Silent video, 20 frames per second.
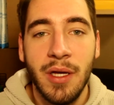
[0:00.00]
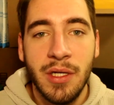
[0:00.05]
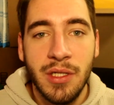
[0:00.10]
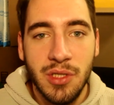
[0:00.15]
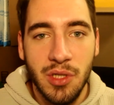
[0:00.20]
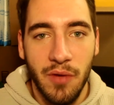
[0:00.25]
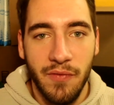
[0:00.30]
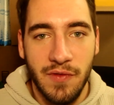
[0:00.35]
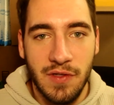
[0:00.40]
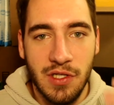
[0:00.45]

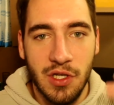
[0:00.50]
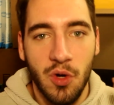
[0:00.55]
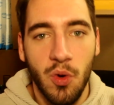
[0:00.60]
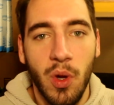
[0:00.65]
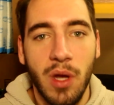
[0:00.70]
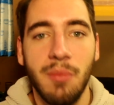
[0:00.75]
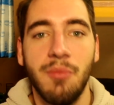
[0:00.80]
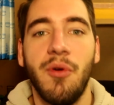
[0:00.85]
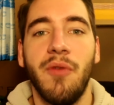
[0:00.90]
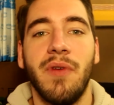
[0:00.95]
So if it's a
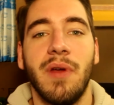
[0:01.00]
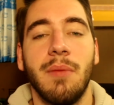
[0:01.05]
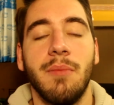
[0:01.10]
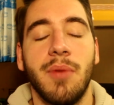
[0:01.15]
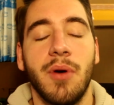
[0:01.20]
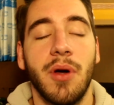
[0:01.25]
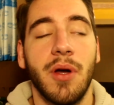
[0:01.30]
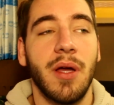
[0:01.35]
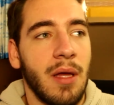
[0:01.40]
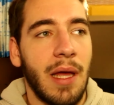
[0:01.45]
quick moving
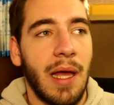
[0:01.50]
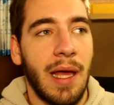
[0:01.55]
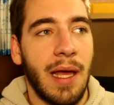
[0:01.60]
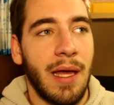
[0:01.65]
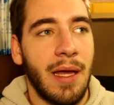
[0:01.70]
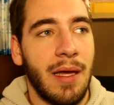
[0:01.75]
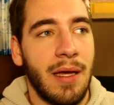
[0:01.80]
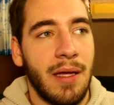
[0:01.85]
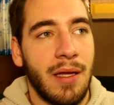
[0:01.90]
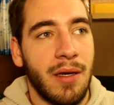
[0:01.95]
book
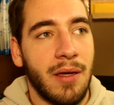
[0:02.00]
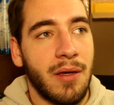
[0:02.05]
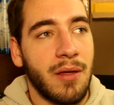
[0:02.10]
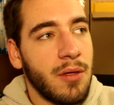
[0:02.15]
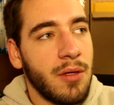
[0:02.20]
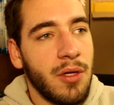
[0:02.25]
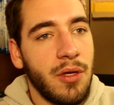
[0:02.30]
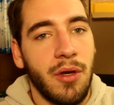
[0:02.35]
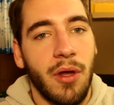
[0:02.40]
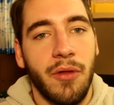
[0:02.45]
and
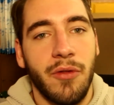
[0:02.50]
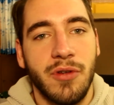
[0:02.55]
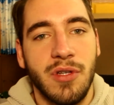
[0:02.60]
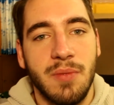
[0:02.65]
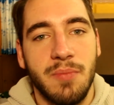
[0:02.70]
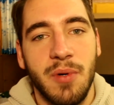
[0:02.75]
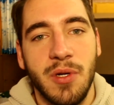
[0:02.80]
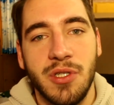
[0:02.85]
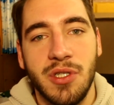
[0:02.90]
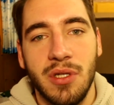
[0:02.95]
there's a
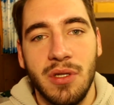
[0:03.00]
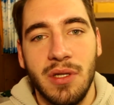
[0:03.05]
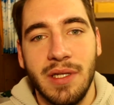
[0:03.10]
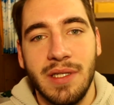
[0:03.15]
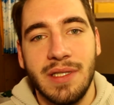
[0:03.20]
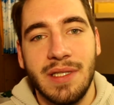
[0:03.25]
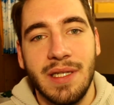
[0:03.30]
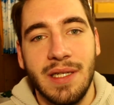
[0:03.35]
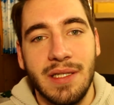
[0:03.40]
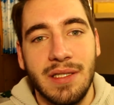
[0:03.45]
bunch of
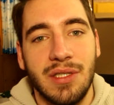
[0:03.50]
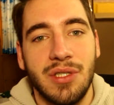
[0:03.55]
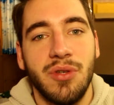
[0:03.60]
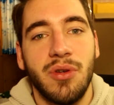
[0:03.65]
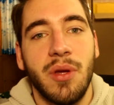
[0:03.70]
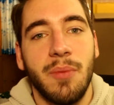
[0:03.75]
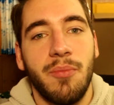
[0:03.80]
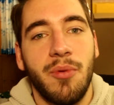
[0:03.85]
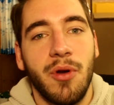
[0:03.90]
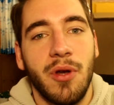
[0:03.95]
listings, you
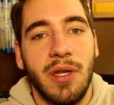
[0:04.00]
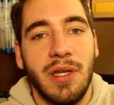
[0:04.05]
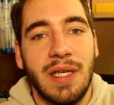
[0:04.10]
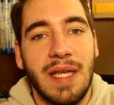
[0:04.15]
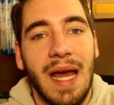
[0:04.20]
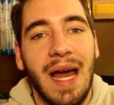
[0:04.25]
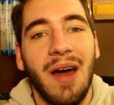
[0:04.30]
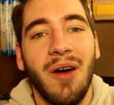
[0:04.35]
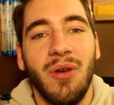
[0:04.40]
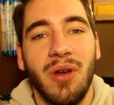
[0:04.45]
could put it
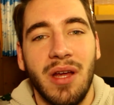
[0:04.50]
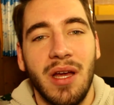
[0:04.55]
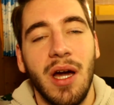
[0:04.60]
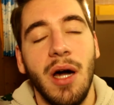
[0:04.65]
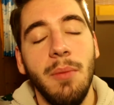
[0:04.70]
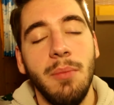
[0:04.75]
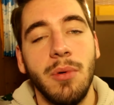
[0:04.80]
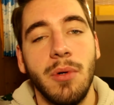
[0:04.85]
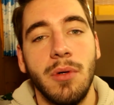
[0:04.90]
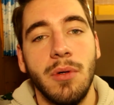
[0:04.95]
down a
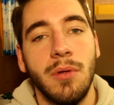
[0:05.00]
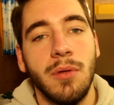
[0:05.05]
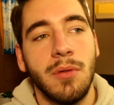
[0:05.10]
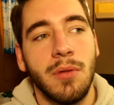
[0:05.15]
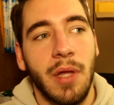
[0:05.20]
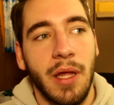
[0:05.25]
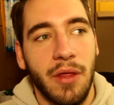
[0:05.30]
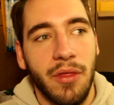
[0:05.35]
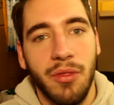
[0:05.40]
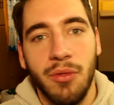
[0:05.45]
couple,
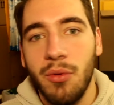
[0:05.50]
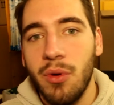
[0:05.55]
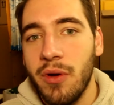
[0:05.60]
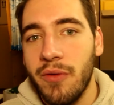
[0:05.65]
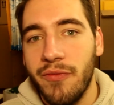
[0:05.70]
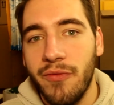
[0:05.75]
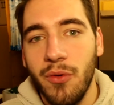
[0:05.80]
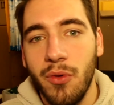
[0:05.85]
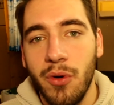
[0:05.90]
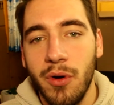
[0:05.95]
like 3 or
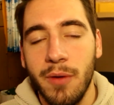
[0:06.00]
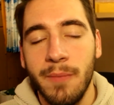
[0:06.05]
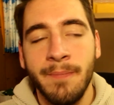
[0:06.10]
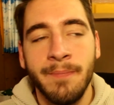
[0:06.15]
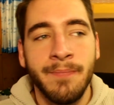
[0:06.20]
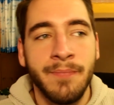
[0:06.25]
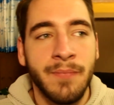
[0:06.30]
4,